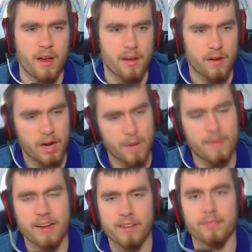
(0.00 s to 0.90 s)
are
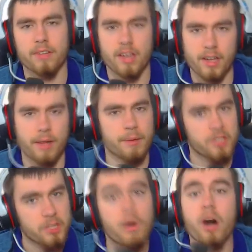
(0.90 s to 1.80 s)
about a
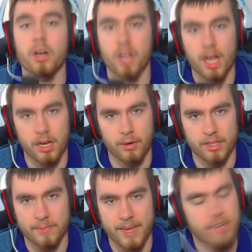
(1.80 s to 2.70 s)
small
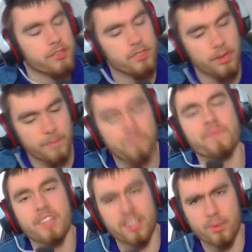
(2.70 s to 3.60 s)
conquest match. So
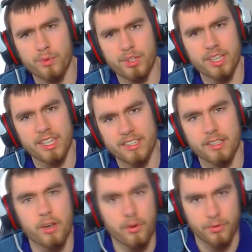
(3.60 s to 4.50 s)
you really get to
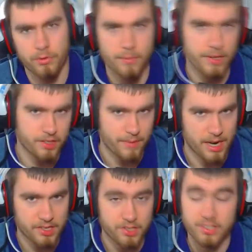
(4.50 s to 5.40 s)
go through a bunch of
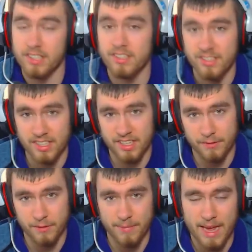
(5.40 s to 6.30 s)
matches, get to see the
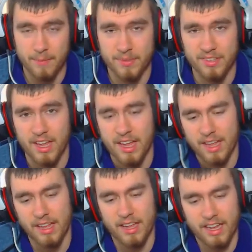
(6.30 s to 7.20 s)
different maps,
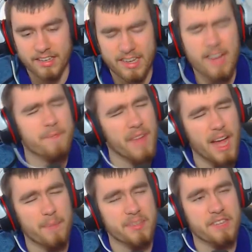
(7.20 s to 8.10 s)
and yeah,
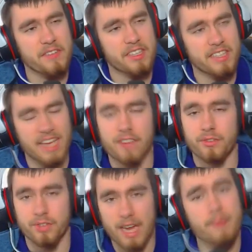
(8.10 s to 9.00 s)
I'm Pacific the
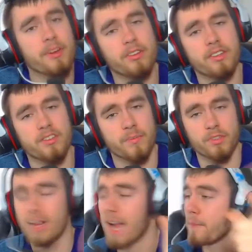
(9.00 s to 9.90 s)
Casual Gamer. You can
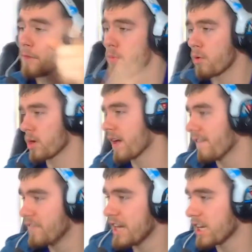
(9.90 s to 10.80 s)
subscribe for more
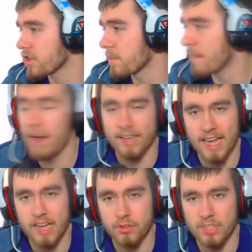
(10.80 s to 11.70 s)
videos about
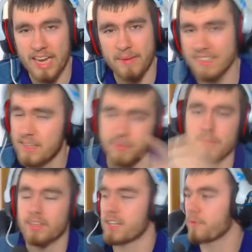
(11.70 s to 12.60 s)
casual gaming.
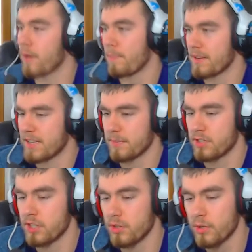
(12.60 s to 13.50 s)
Sometimes I give weapon
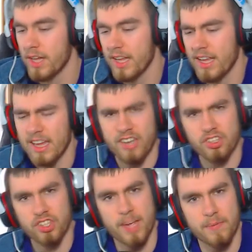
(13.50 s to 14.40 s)
tips too, and
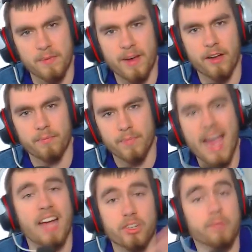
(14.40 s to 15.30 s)
just tips about
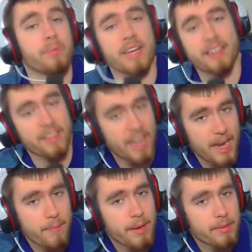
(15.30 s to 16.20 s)
actually playing the
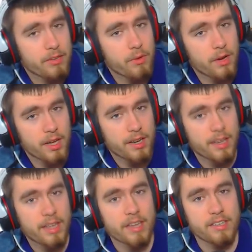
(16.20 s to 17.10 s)
game. Maybe you want
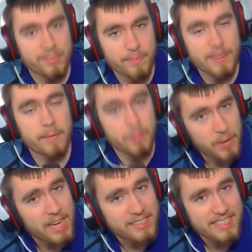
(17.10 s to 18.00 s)
to speed up your
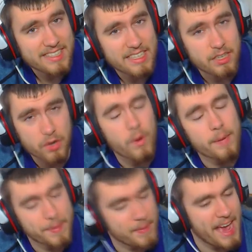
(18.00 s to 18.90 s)
process and you don't want
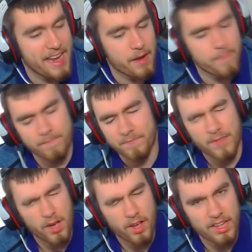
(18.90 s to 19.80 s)
to be bad at them.
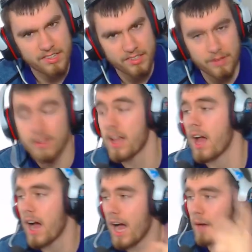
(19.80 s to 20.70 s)
All that stuff.
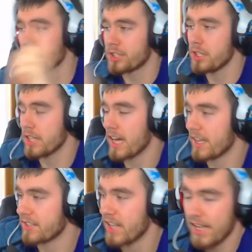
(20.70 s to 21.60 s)
I will see you
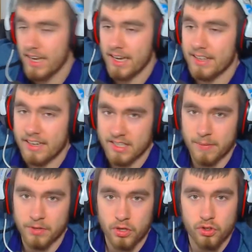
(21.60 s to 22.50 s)
guys in the next
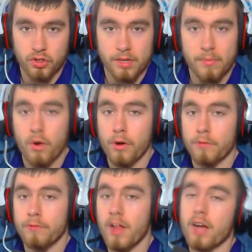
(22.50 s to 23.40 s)
episode stream or
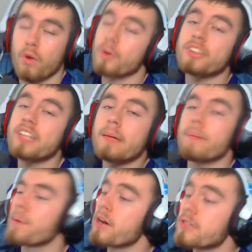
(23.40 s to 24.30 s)
vlog or
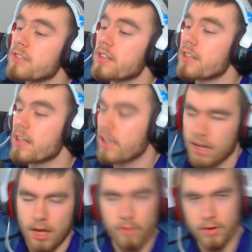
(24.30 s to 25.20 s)
Steemit post
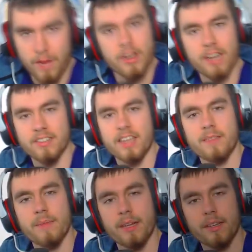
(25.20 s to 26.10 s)
of whatever I decide
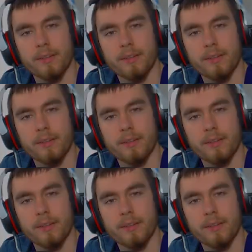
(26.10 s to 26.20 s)
to make.